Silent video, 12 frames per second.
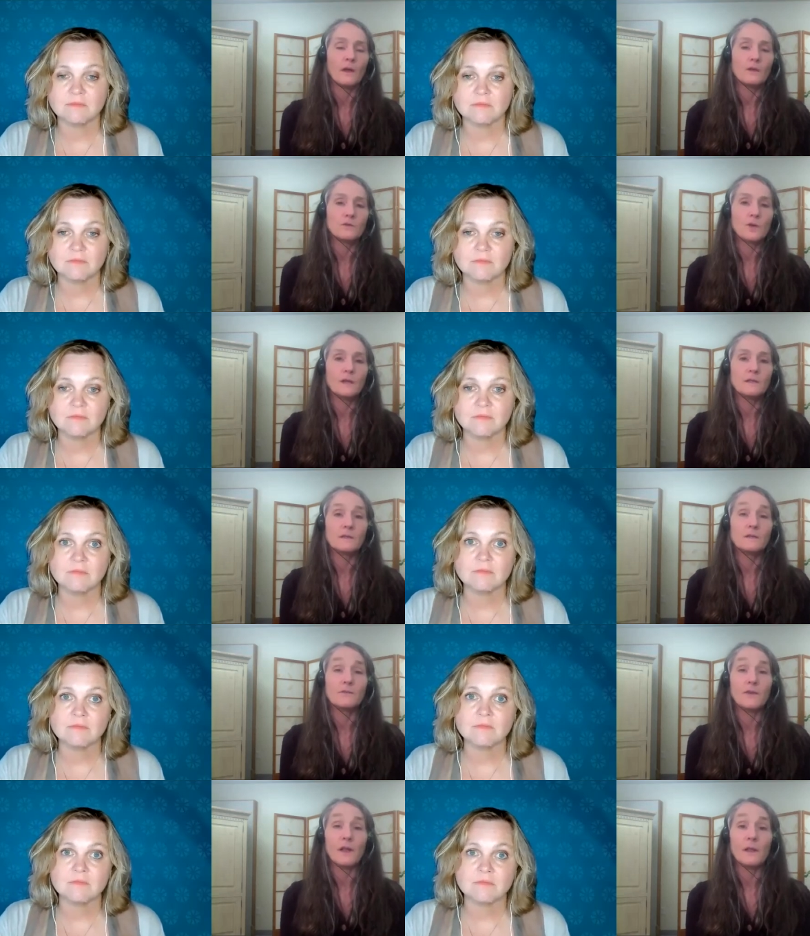Speaker 1: trying to
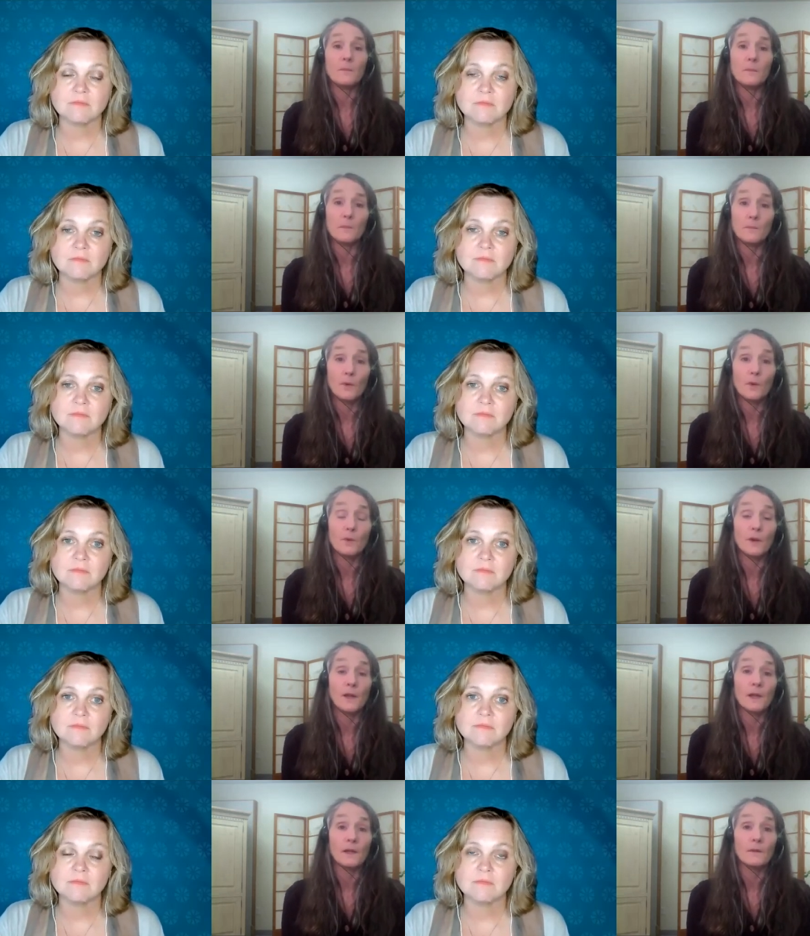develop a
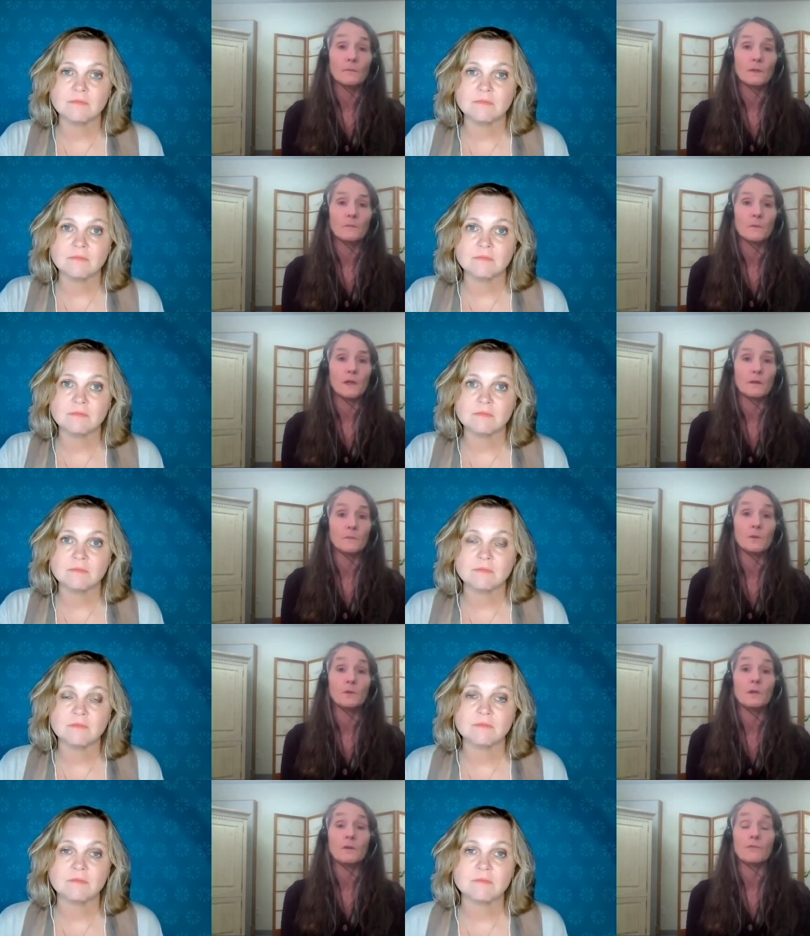program in my
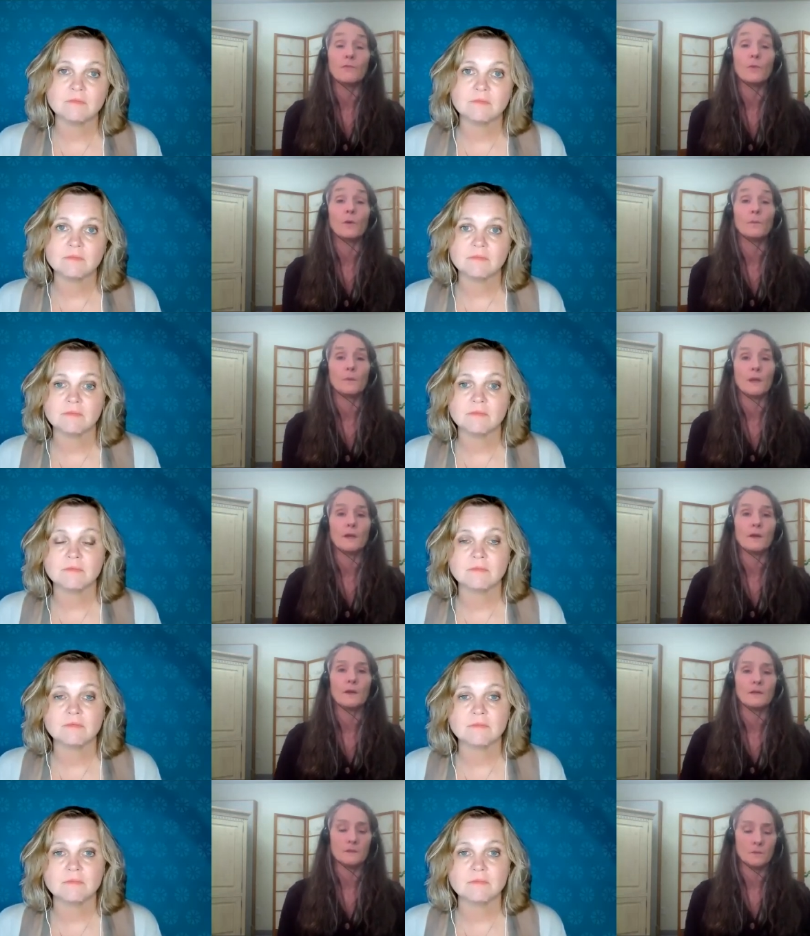community for
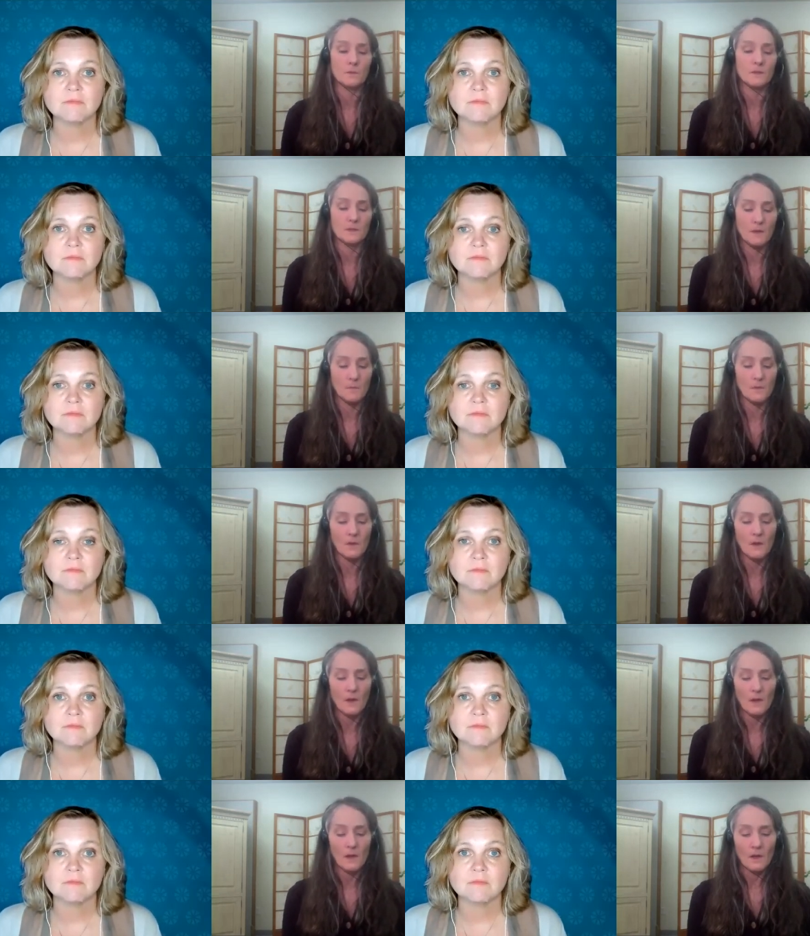parents with some
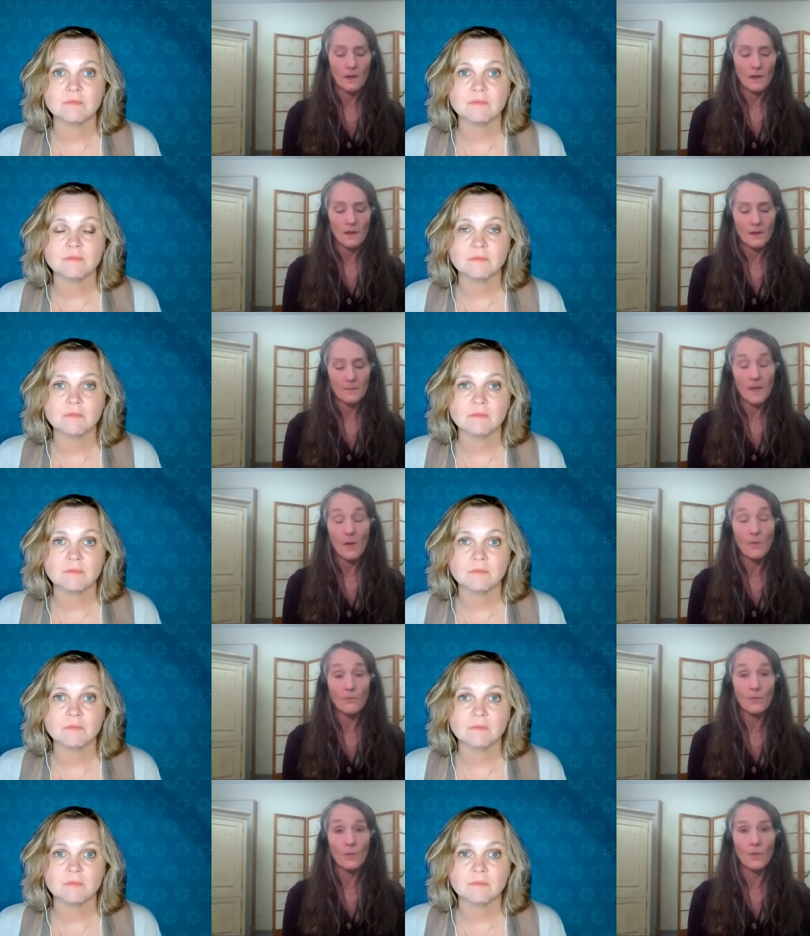um,
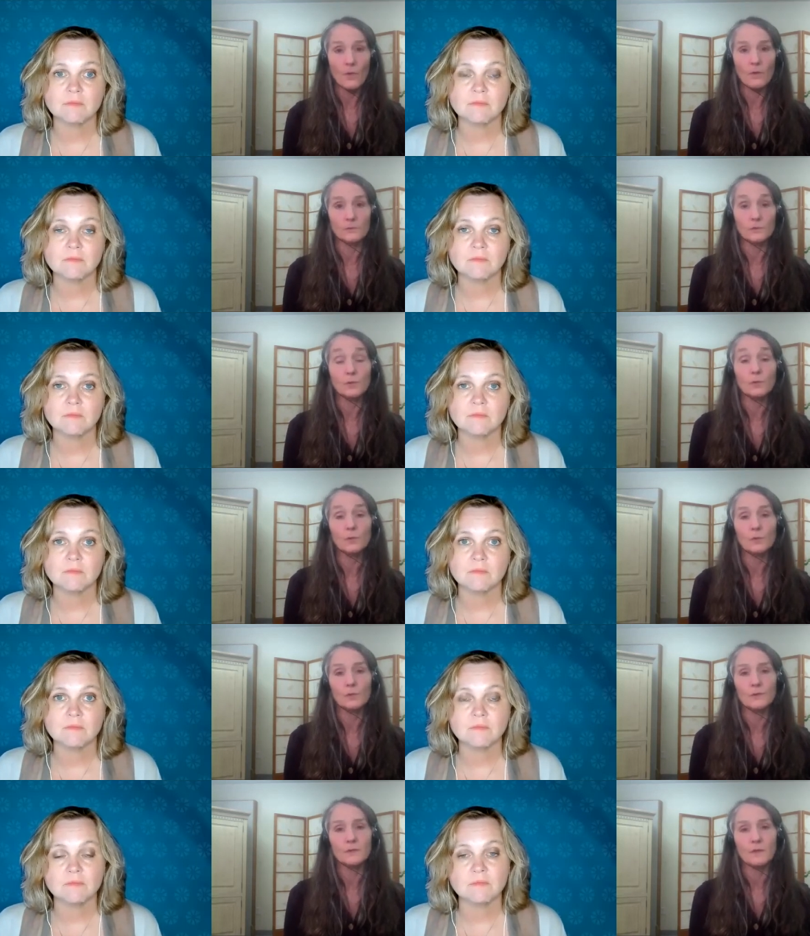helpful
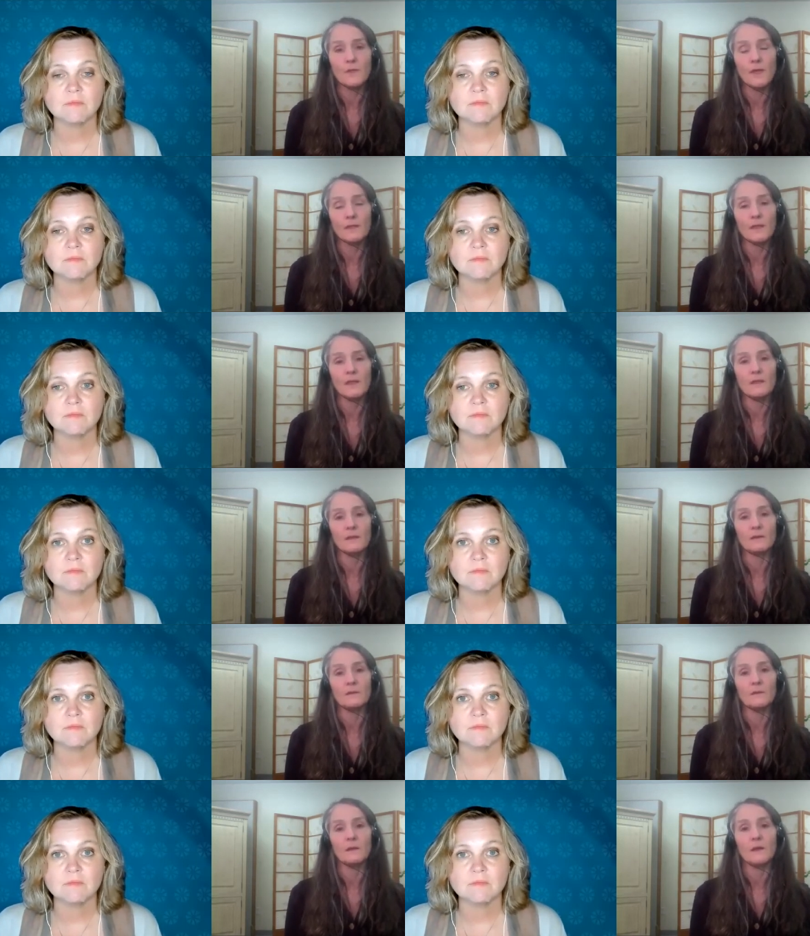tools so that they
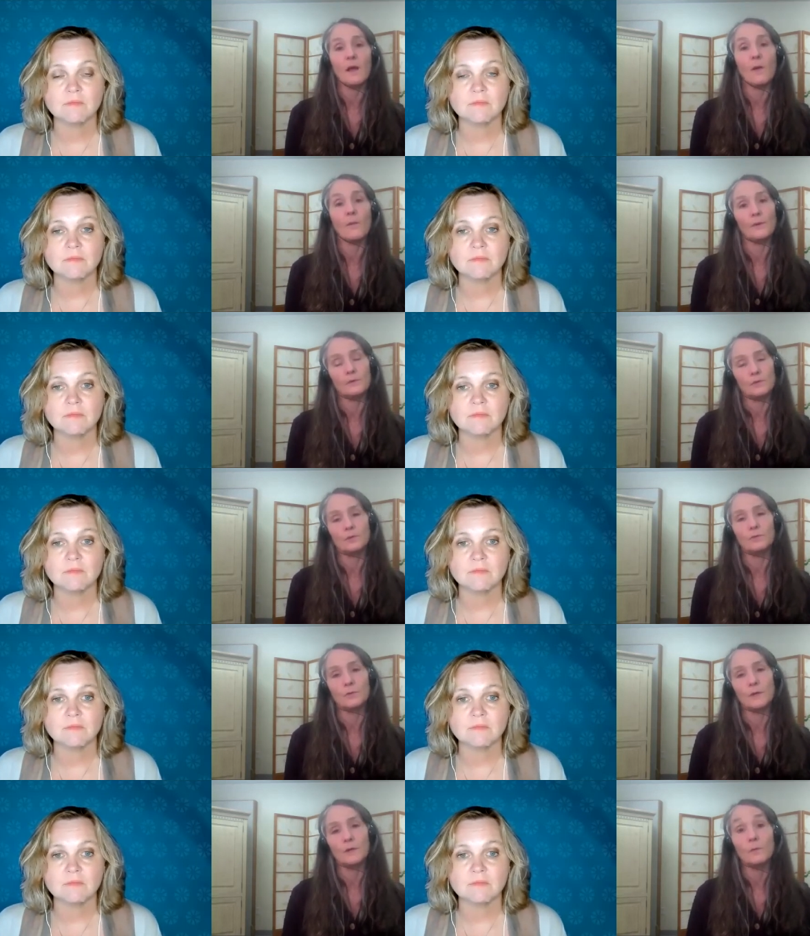can help their
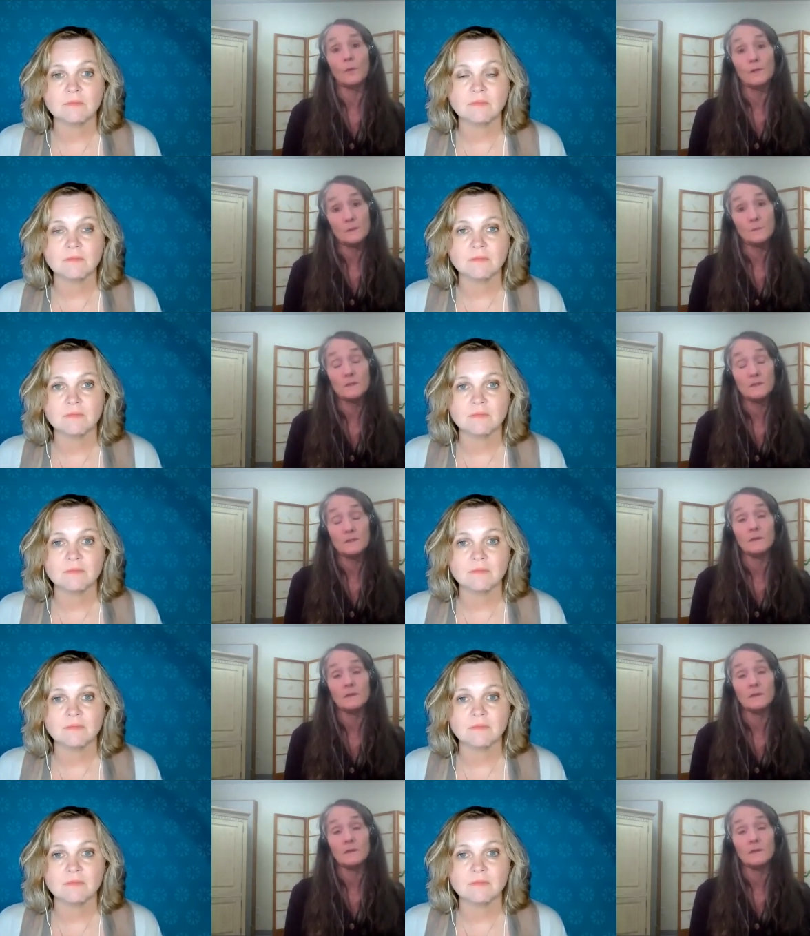children with spe-